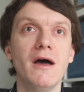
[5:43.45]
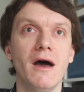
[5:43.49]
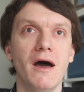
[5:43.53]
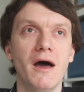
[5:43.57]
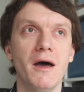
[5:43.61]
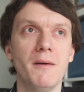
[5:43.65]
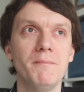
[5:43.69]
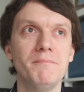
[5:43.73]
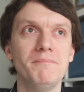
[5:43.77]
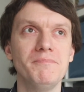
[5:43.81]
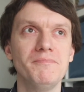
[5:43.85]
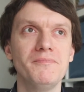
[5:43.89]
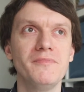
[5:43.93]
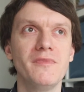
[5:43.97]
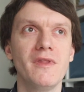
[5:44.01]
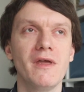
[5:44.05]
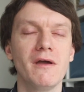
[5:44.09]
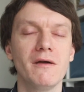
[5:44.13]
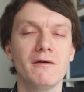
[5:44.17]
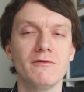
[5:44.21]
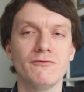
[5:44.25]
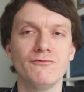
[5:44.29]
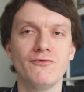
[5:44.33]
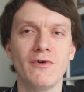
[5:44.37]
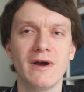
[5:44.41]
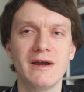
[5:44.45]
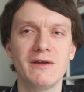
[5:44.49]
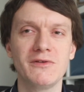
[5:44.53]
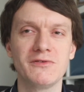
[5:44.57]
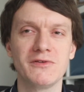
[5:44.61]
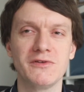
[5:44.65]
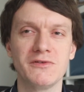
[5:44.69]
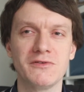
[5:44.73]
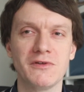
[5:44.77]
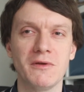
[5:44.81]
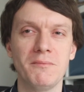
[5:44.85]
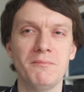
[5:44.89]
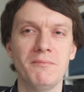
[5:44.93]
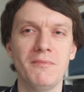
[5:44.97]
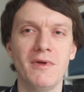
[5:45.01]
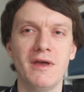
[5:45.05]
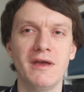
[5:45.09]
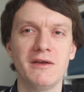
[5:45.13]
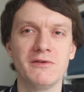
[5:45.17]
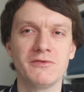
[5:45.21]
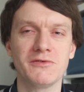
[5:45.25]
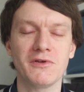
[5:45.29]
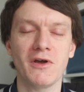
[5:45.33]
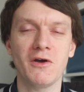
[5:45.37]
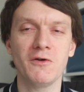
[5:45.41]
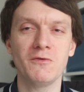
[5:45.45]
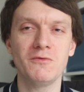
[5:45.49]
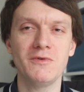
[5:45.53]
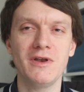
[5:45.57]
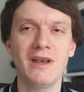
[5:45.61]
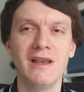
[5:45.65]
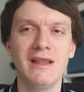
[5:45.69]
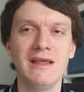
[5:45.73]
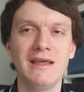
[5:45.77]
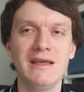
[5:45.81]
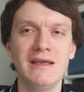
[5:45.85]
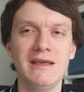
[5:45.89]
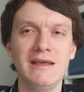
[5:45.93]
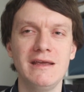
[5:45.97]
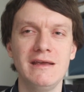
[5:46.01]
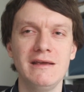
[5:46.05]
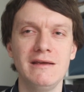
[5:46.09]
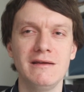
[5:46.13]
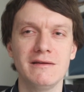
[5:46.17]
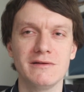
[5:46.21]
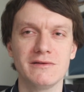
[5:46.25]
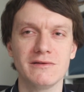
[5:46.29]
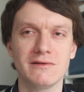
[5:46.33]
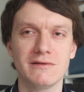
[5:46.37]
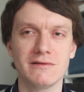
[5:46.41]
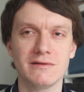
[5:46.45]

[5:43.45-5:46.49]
racism is only,